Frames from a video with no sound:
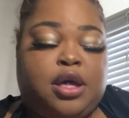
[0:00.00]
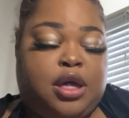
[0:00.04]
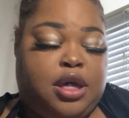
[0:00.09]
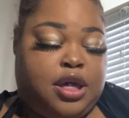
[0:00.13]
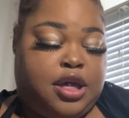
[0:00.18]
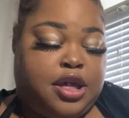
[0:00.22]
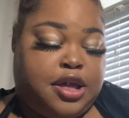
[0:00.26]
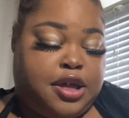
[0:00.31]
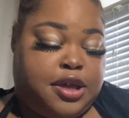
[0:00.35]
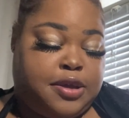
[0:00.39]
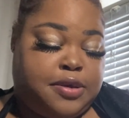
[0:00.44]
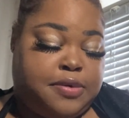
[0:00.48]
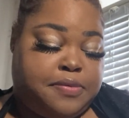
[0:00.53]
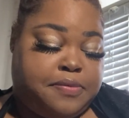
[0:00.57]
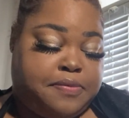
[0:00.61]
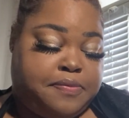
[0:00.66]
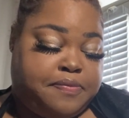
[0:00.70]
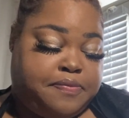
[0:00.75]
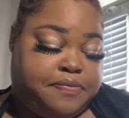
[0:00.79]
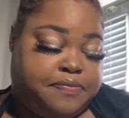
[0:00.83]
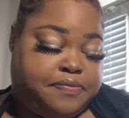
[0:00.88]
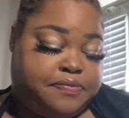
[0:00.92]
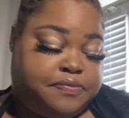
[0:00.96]

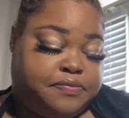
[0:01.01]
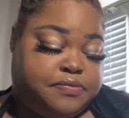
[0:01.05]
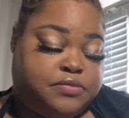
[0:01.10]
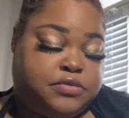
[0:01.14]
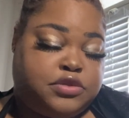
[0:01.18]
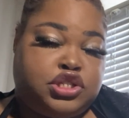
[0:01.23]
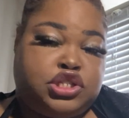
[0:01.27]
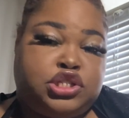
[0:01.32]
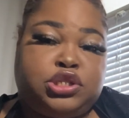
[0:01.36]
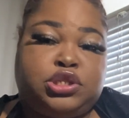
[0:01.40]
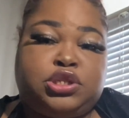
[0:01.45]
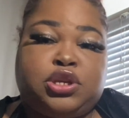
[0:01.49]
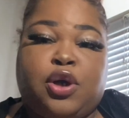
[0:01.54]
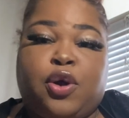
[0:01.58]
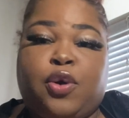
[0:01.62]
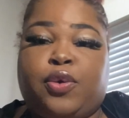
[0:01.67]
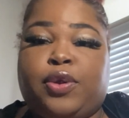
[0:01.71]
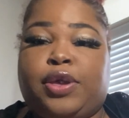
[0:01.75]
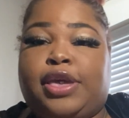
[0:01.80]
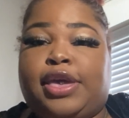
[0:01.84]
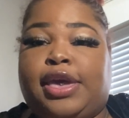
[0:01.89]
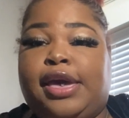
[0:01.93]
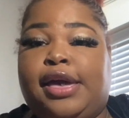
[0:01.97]

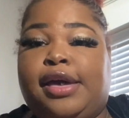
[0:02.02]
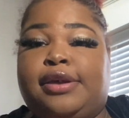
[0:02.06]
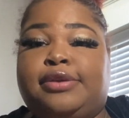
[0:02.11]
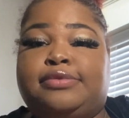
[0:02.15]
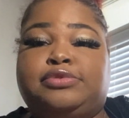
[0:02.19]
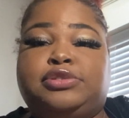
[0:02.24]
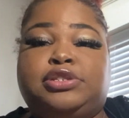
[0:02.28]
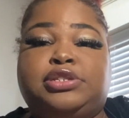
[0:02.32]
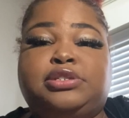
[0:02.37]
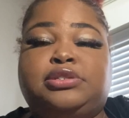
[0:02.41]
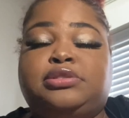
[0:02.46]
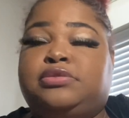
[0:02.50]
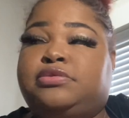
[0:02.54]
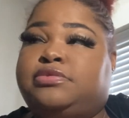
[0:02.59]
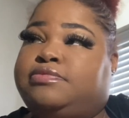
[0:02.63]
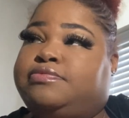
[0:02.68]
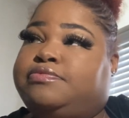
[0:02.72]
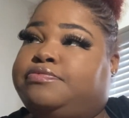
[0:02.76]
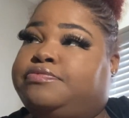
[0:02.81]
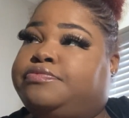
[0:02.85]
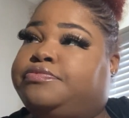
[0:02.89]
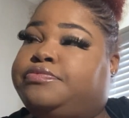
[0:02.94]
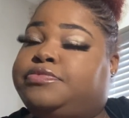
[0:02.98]
So yeah, just
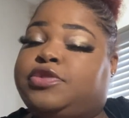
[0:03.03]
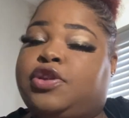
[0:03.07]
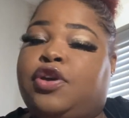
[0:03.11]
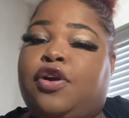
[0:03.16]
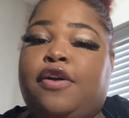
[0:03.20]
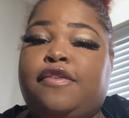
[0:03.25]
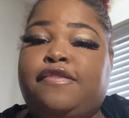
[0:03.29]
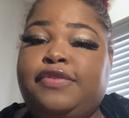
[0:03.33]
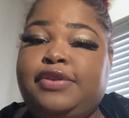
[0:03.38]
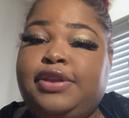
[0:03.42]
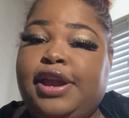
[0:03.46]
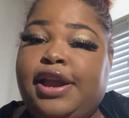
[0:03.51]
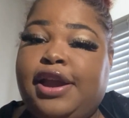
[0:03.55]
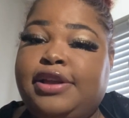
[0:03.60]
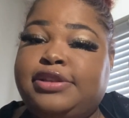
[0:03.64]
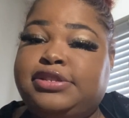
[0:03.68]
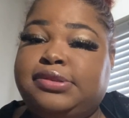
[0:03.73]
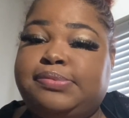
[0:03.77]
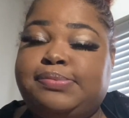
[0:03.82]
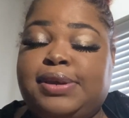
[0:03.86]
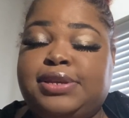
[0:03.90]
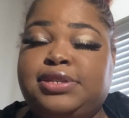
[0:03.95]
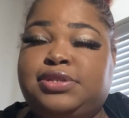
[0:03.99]
go over there
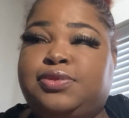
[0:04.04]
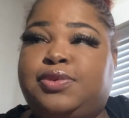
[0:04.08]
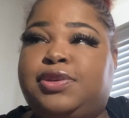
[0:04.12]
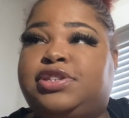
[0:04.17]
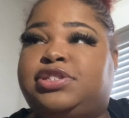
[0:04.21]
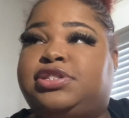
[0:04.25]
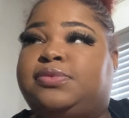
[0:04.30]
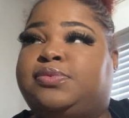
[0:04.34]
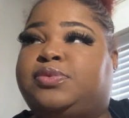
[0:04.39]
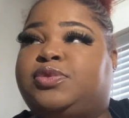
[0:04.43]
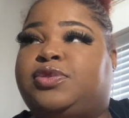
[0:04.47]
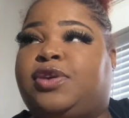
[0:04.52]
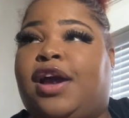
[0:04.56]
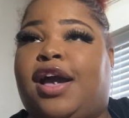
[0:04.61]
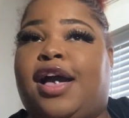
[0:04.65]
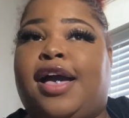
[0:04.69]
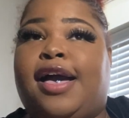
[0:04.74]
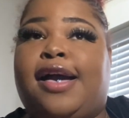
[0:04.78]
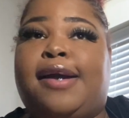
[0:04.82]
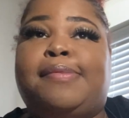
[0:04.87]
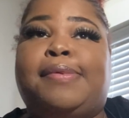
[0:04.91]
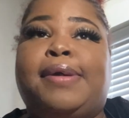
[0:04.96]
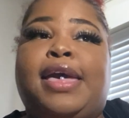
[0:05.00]
to my Twitch,
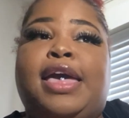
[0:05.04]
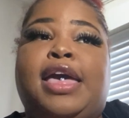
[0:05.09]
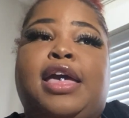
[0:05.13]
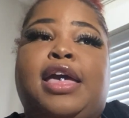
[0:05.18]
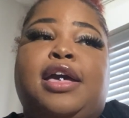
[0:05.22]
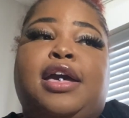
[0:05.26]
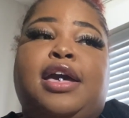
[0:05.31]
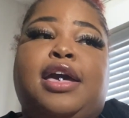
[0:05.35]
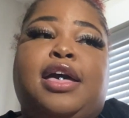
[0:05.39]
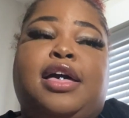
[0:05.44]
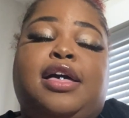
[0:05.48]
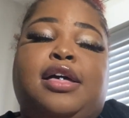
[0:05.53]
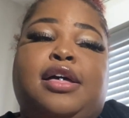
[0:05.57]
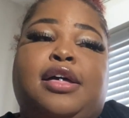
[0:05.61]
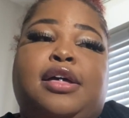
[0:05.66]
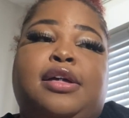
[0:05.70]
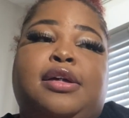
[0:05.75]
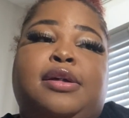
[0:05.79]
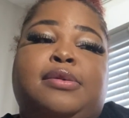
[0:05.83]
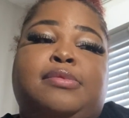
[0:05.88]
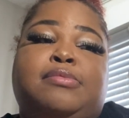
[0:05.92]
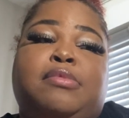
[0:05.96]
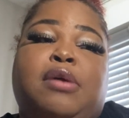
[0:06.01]
subscribe.
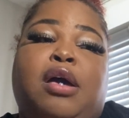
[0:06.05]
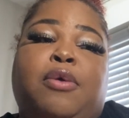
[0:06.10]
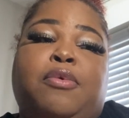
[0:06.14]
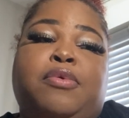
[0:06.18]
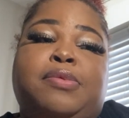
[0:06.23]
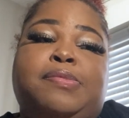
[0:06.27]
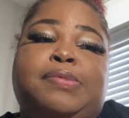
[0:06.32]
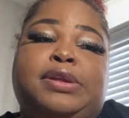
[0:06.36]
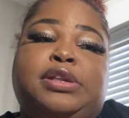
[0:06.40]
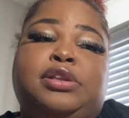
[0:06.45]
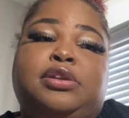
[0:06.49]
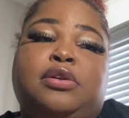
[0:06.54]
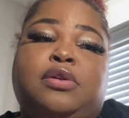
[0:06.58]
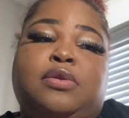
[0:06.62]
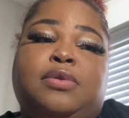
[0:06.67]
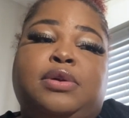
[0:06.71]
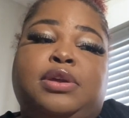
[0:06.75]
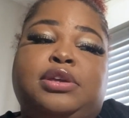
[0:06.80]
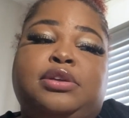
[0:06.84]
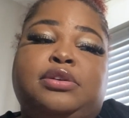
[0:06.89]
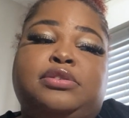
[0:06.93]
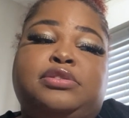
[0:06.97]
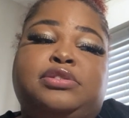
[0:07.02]
I will be
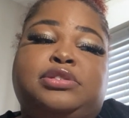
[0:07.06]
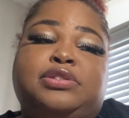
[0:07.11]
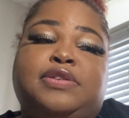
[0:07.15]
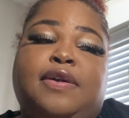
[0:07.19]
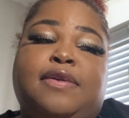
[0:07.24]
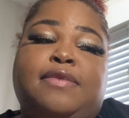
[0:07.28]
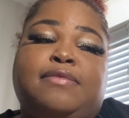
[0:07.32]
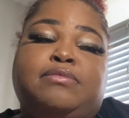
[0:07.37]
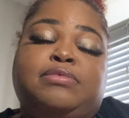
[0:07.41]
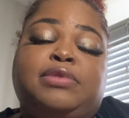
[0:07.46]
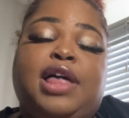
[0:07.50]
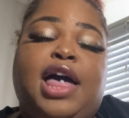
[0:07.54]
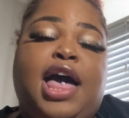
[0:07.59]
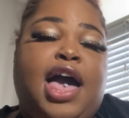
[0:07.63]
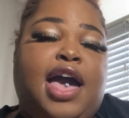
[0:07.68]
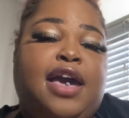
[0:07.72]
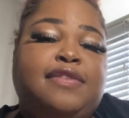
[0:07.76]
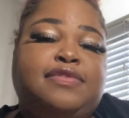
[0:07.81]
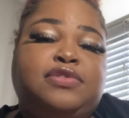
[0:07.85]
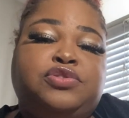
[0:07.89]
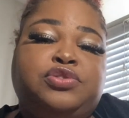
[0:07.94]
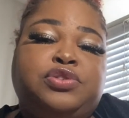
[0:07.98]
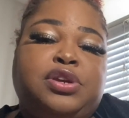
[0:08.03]
doing some
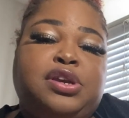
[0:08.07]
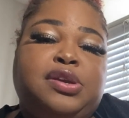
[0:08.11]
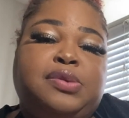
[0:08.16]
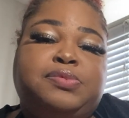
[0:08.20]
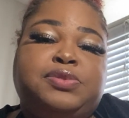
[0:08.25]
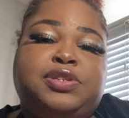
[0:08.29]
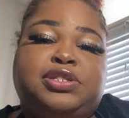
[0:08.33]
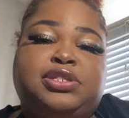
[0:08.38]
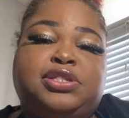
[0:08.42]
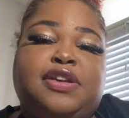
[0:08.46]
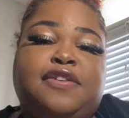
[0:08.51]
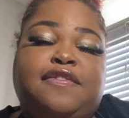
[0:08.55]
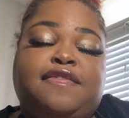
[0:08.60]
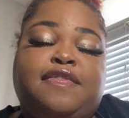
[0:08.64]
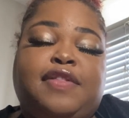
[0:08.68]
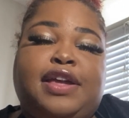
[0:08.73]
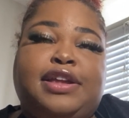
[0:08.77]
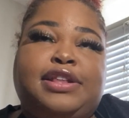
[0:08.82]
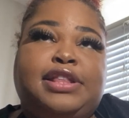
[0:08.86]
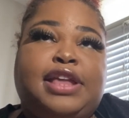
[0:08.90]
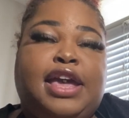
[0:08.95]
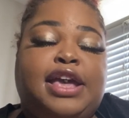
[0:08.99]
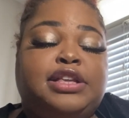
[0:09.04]
live streams and stuff
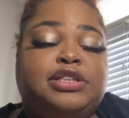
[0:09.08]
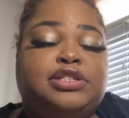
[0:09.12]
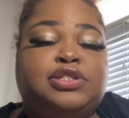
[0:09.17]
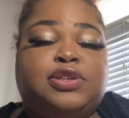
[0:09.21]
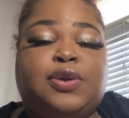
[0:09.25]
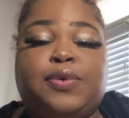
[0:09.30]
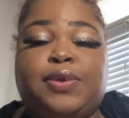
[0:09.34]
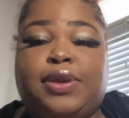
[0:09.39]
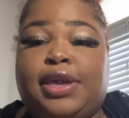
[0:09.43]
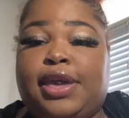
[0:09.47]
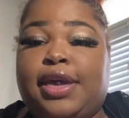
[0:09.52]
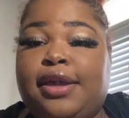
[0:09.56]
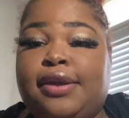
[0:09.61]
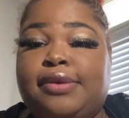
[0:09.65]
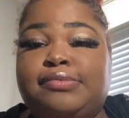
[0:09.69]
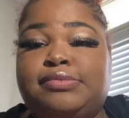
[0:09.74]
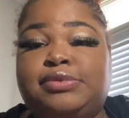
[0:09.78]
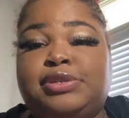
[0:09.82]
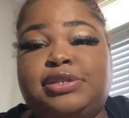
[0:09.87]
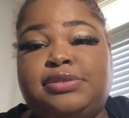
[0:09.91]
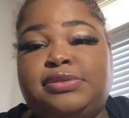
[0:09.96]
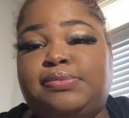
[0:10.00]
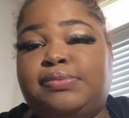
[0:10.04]
like that. So yeah,
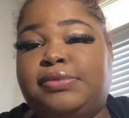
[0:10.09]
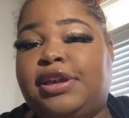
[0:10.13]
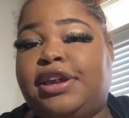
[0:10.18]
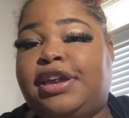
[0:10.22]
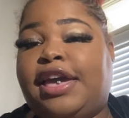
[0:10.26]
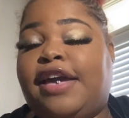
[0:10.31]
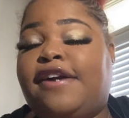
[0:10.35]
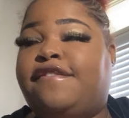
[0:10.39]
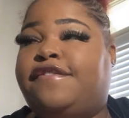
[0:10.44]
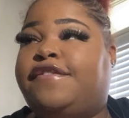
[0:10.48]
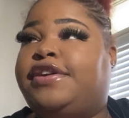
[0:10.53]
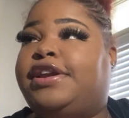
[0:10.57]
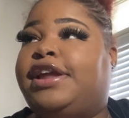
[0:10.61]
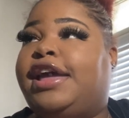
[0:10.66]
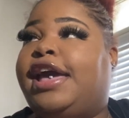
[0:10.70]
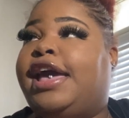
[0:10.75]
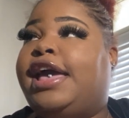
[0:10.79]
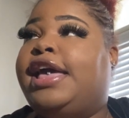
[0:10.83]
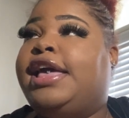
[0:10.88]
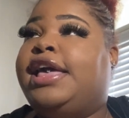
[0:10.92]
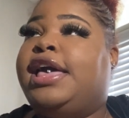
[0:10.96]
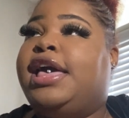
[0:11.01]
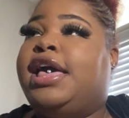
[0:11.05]
just look out for
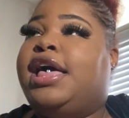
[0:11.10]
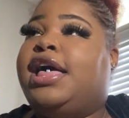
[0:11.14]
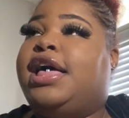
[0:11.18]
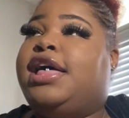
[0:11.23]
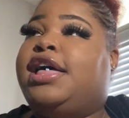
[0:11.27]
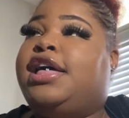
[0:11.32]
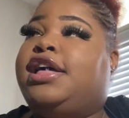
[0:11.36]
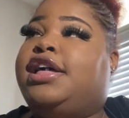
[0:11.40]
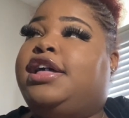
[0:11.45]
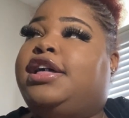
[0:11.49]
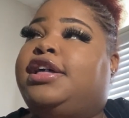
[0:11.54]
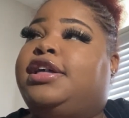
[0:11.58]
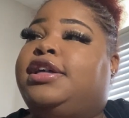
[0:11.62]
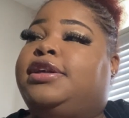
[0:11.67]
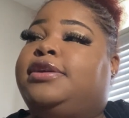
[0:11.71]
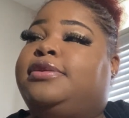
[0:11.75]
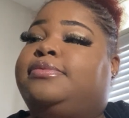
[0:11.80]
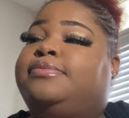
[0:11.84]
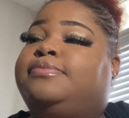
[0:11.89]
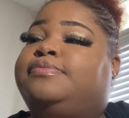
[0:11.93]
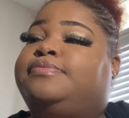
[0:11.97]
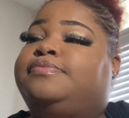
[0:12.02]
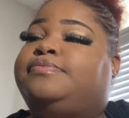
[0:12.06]
that.
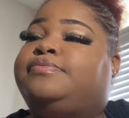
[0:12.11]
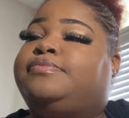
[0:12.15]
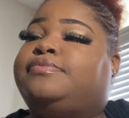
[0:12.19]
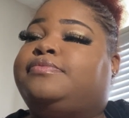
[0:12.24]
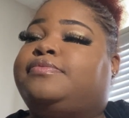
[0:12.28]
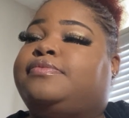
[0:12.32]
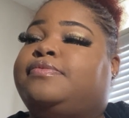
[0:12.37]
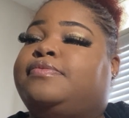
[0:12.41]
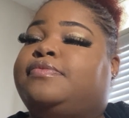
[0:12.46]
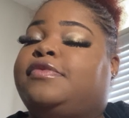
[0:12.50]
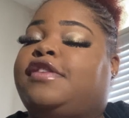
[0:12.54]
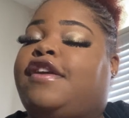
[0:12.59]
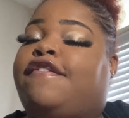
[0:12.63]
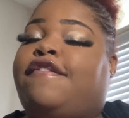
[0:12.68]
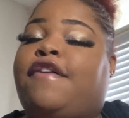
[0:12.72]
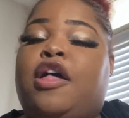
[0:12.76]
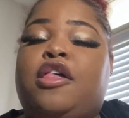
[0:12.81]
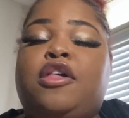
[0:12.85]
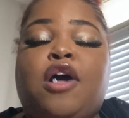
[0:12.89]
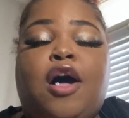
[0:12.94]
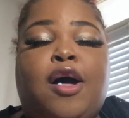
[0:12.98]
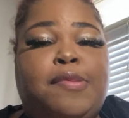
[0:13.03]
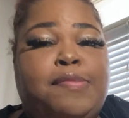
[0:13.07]

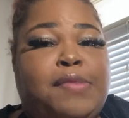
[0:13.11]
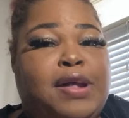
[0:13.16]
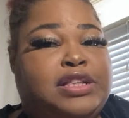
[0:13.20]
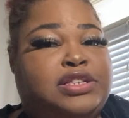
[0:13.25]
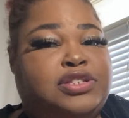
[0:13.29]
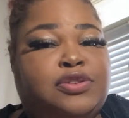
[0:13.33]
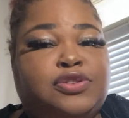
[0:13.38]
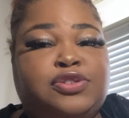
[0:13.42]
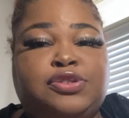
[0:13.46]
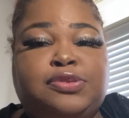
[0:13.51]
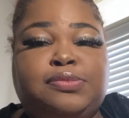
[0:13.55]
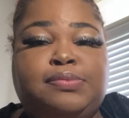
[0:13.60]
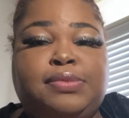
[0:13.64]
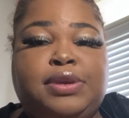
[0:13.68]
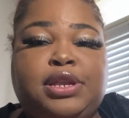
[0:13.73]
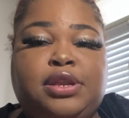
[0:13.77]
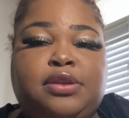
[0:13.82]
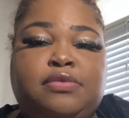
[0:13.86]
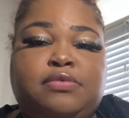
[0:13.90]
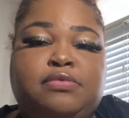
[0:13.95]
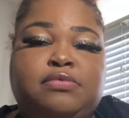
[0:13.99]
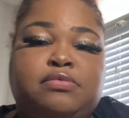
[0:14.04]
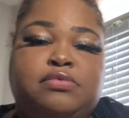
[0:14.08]
Follow all my social media.